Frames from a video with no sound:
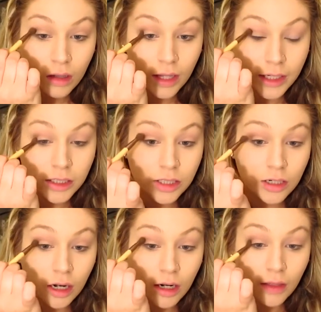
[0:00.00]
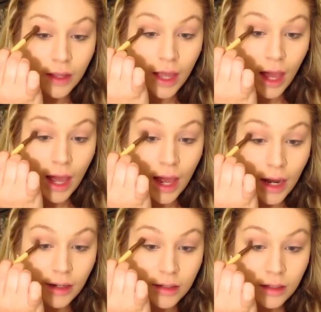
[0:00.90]
I like to start on the
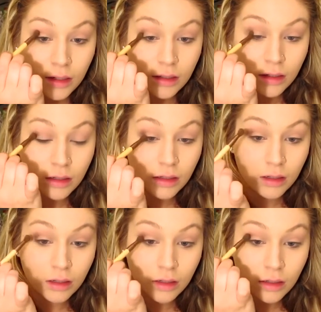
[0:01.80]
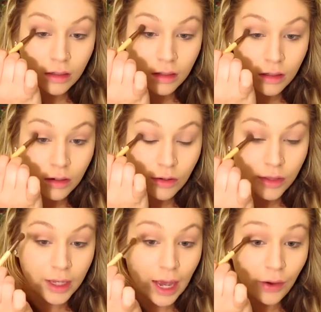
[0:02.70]
end with
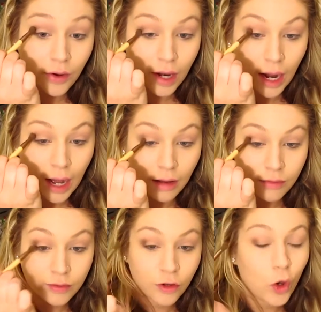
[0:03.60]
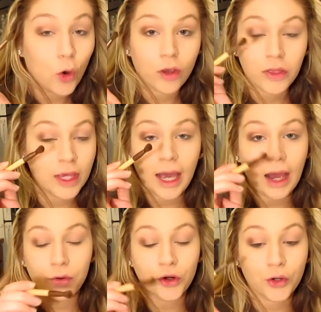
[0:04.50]
the outer half, or the
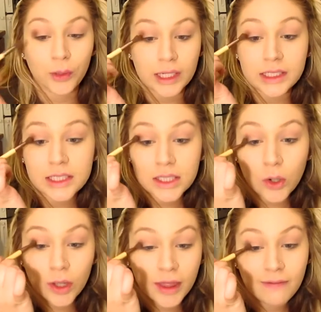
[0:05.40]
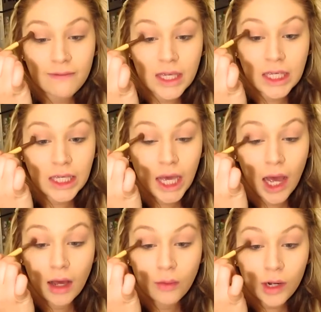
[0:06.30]
outer crease, or the V,
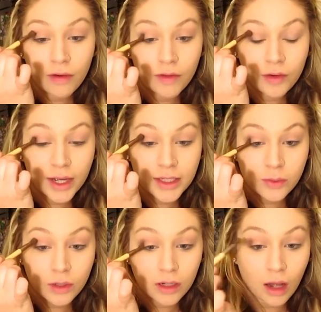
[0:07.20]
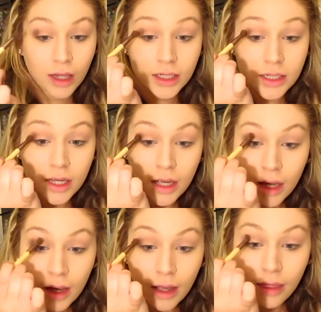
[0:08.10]
whatever you guys want to call it,
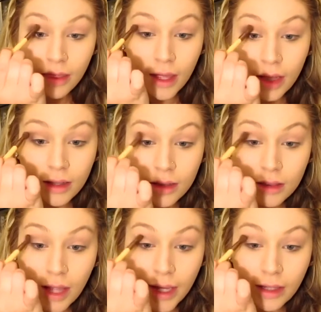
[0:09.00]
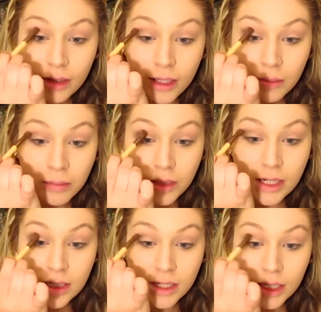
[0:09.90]
and then lightly
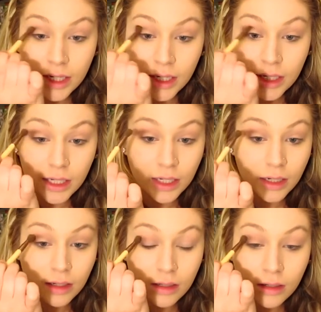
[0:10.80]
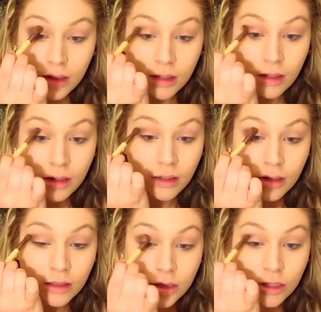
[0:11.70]
blending it in
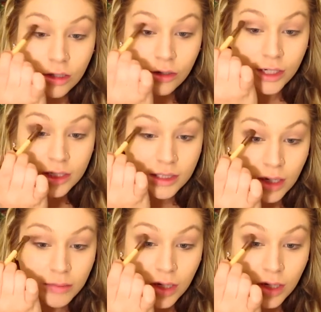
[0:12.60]
to the crease up